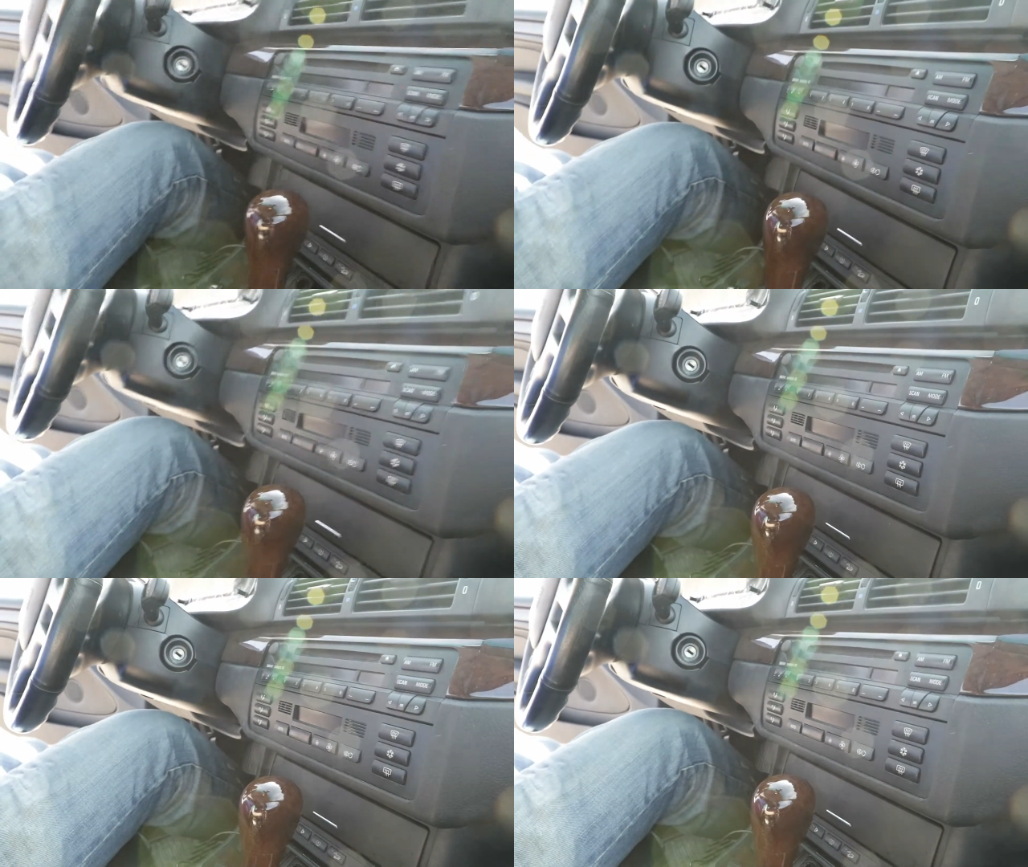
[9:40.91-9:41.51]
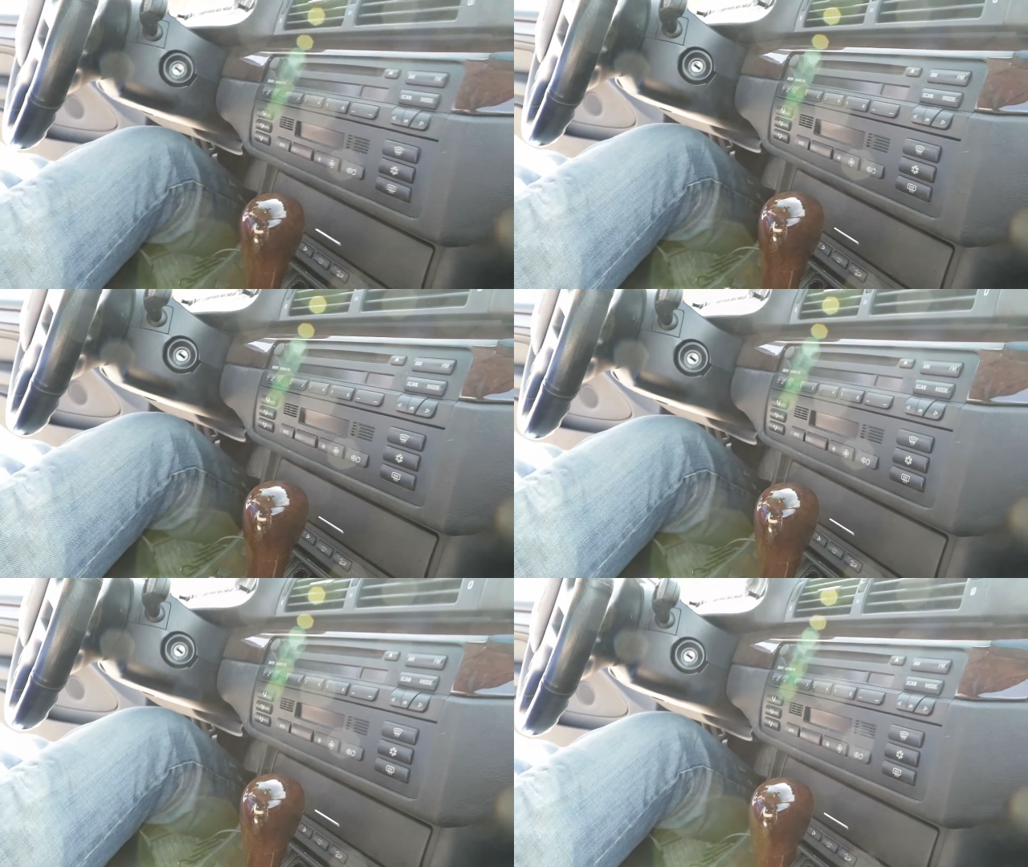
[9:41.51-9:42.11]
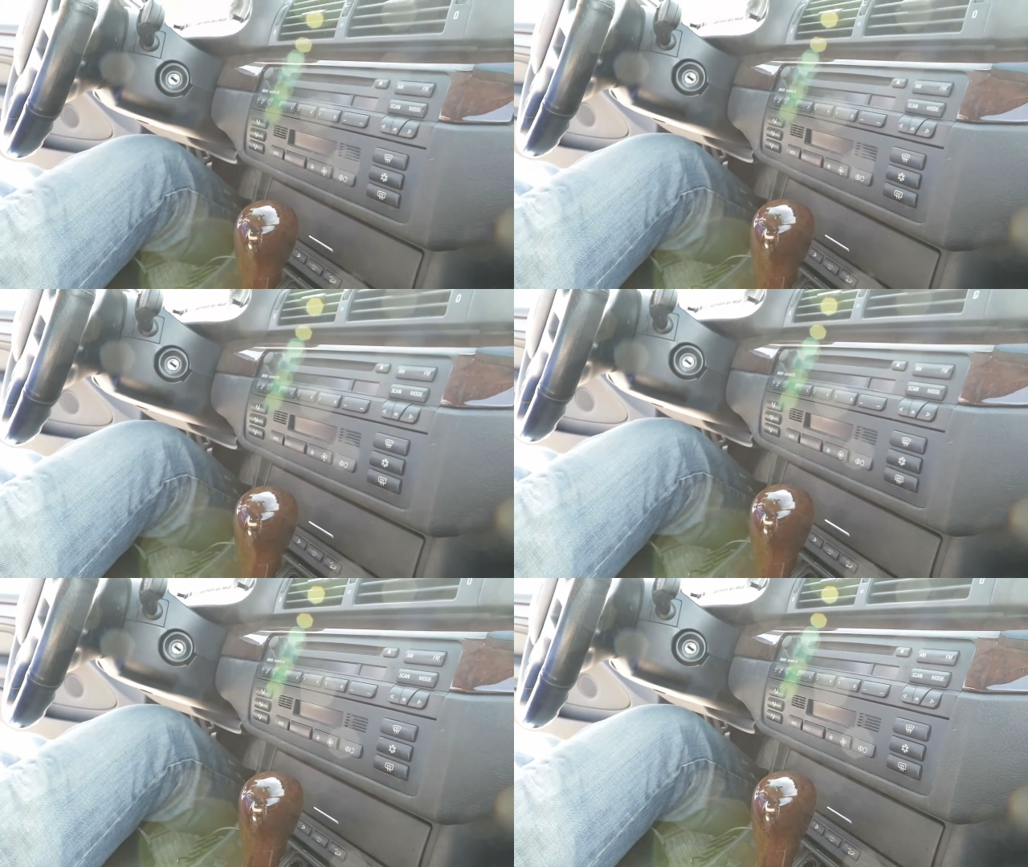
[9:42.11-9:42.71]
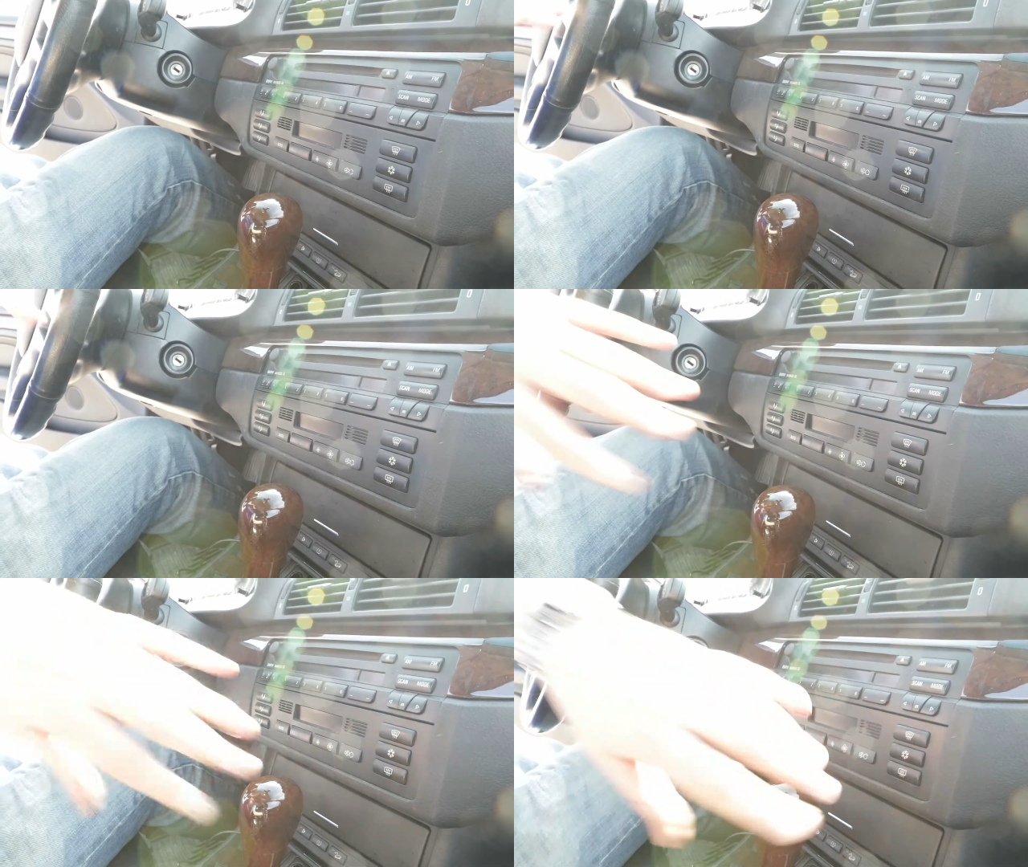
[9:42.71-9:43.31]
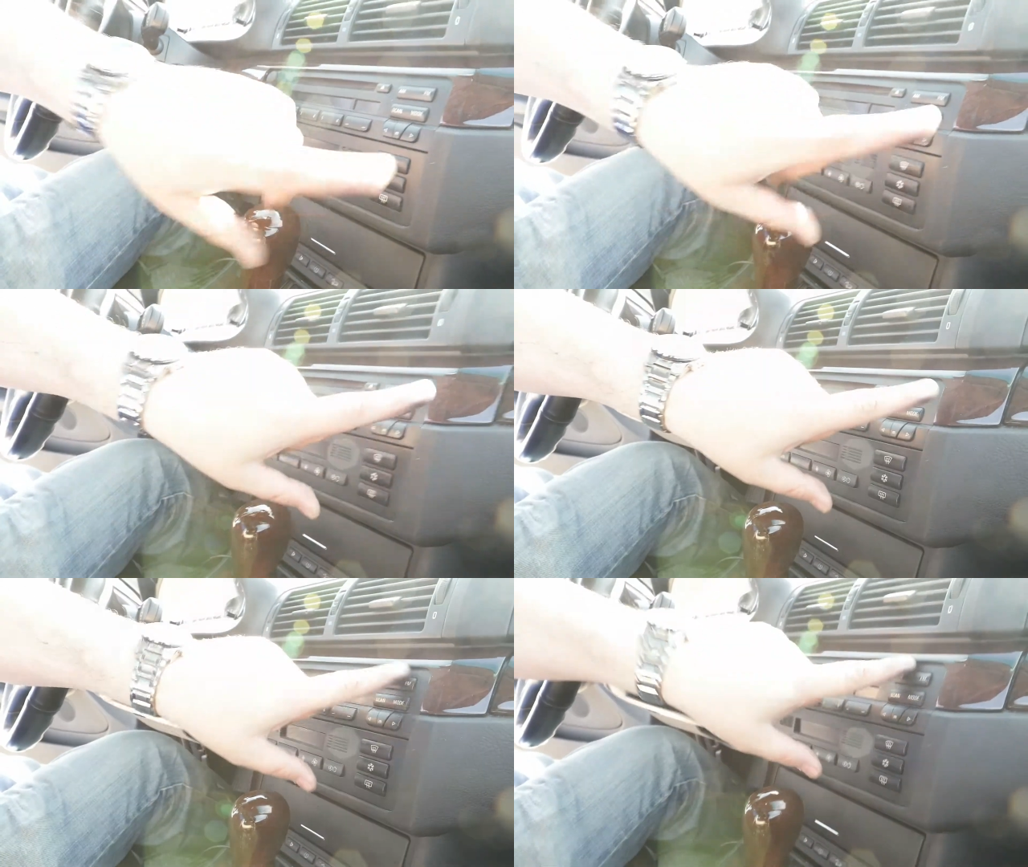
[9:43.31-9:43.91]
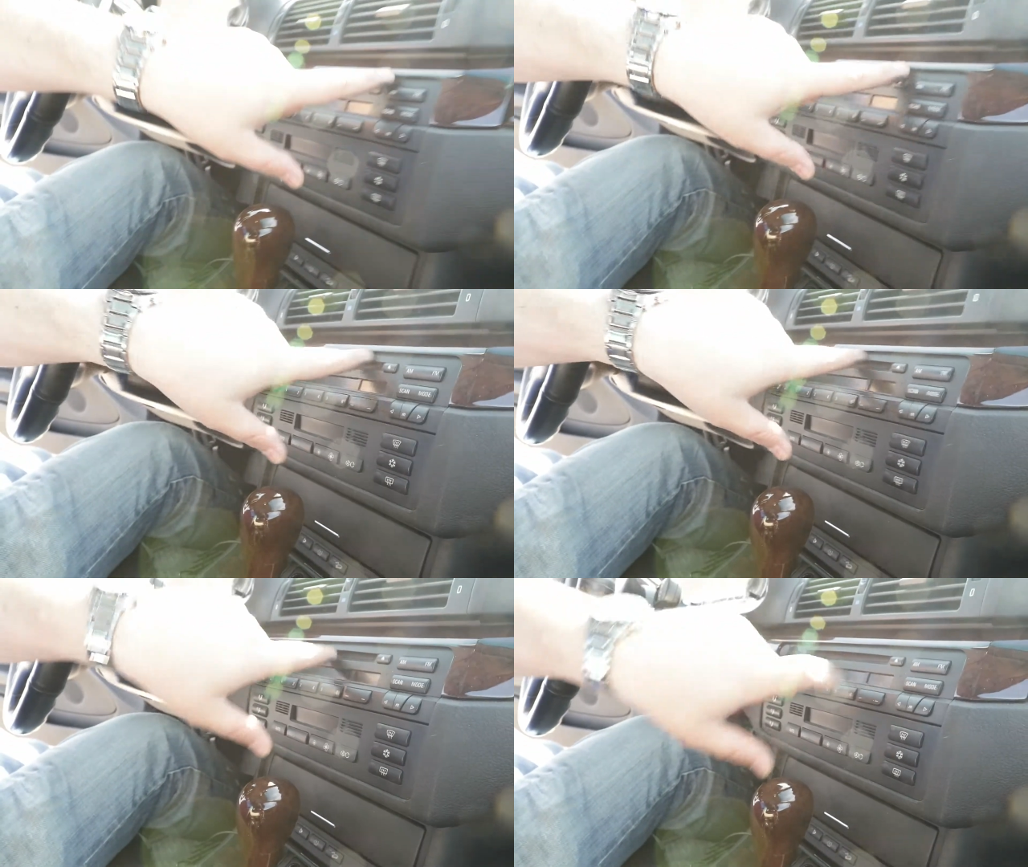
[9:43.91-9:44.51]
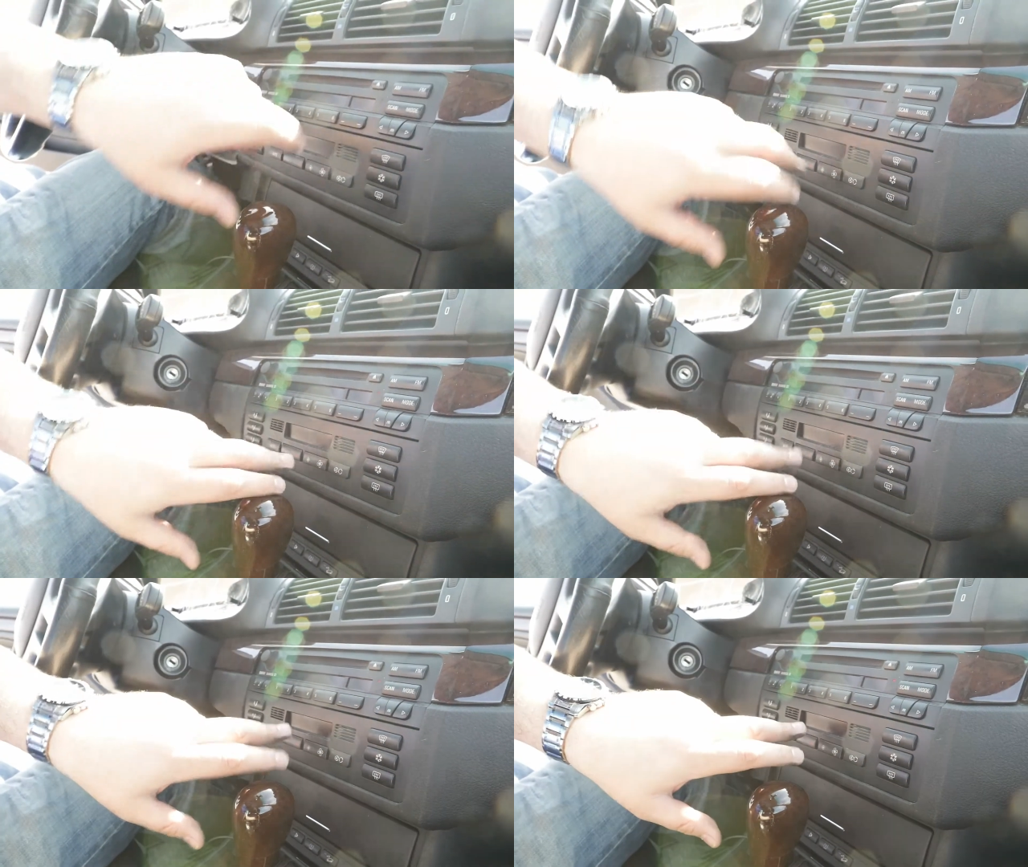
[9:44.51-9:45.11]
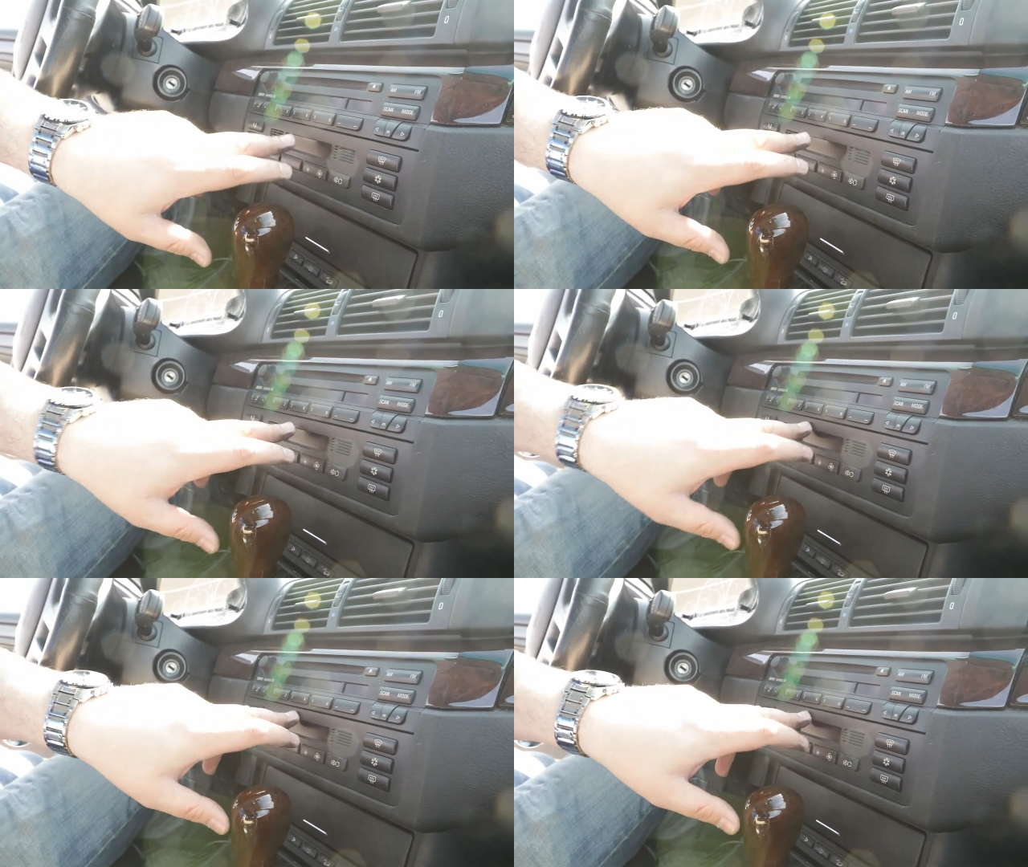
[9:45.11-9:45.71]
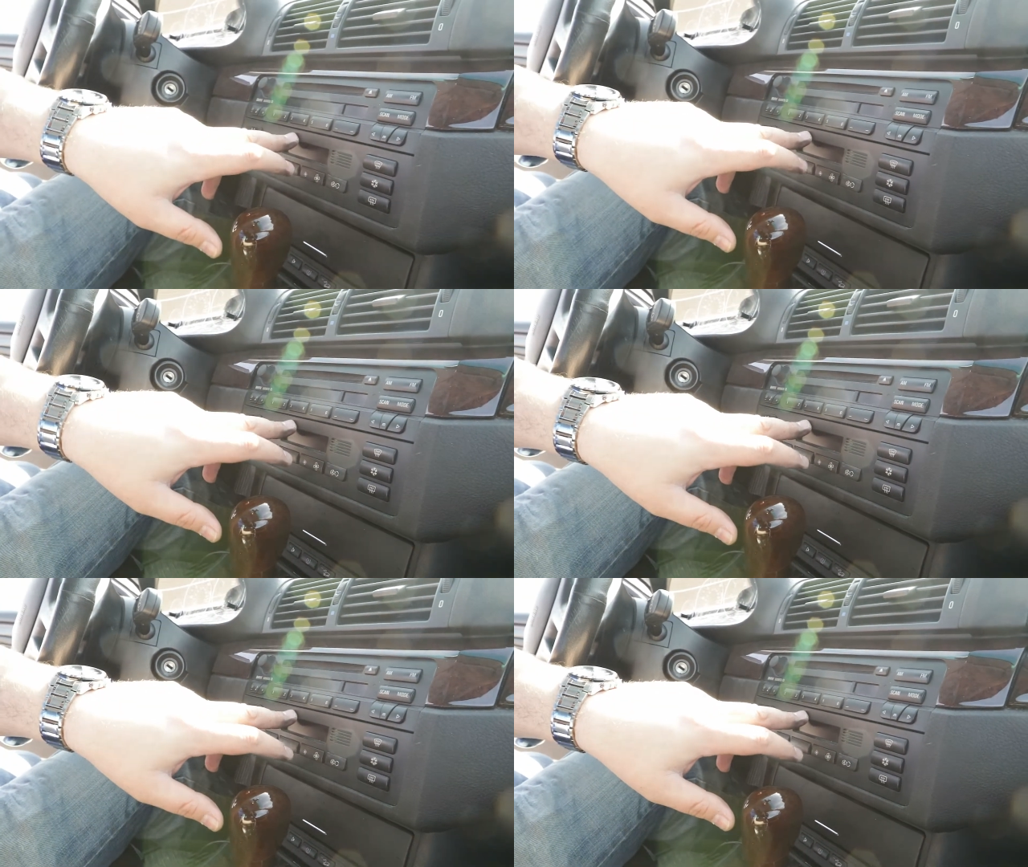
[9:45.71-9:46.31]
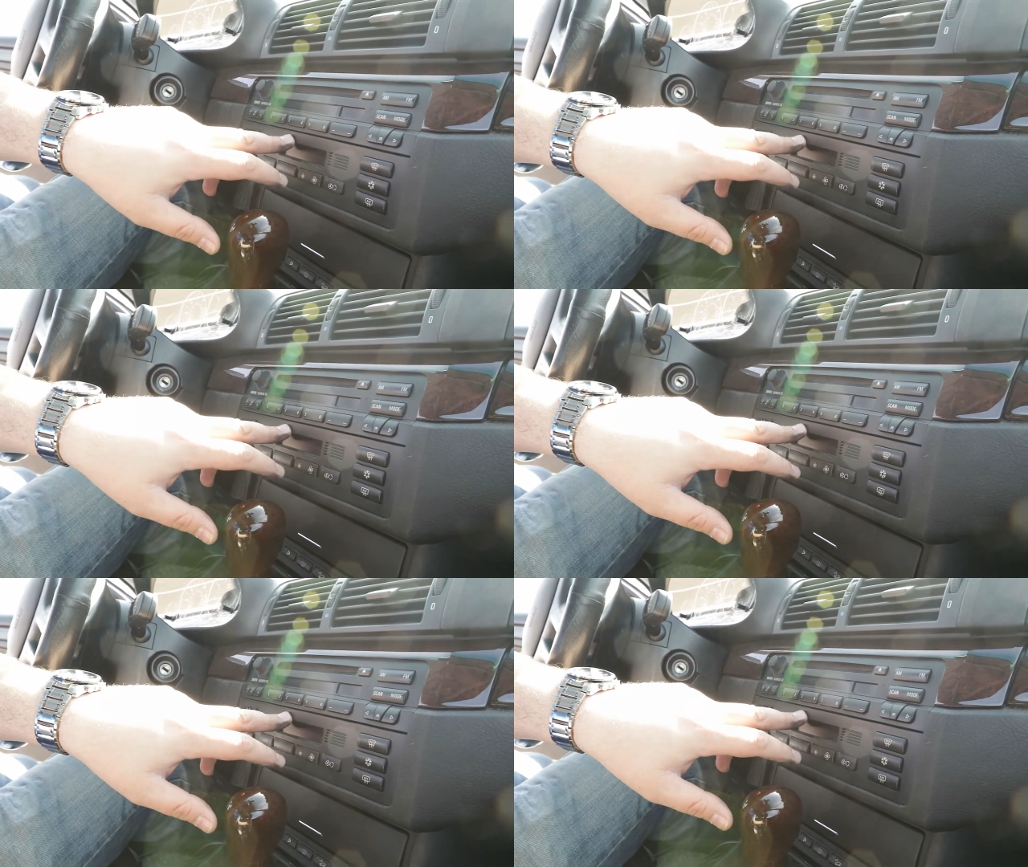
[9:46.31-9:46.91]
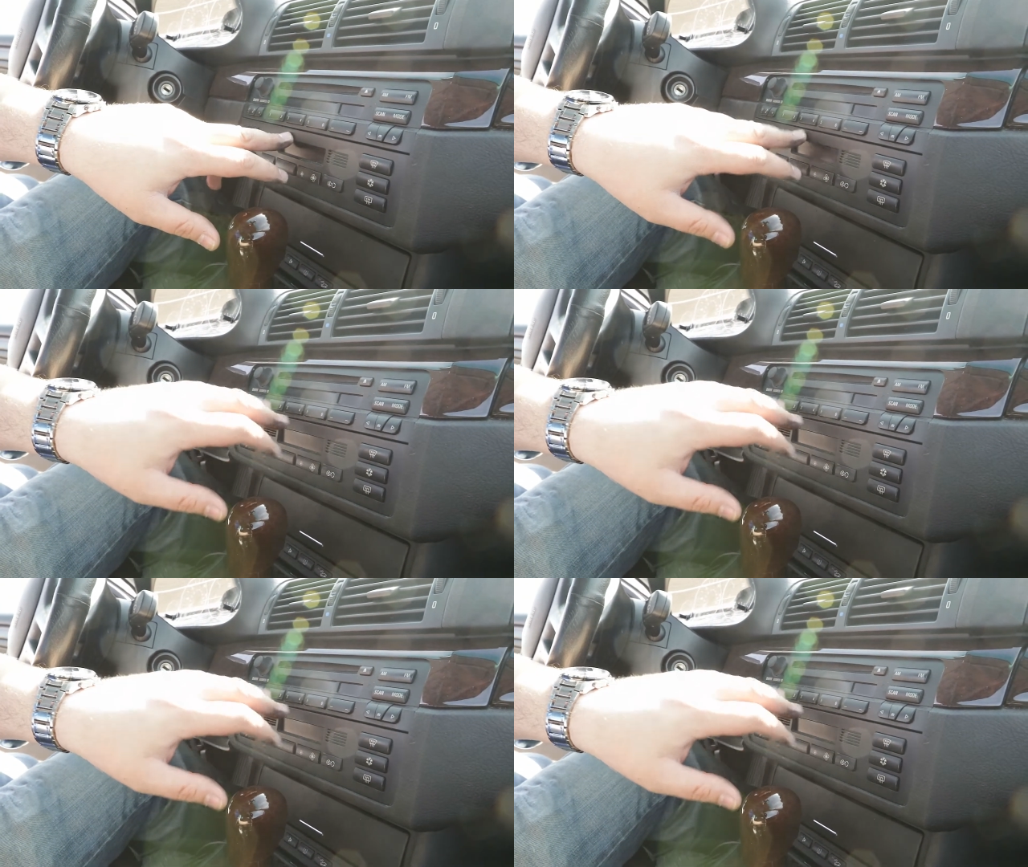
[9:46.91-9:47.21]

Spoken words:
(no speaker visible)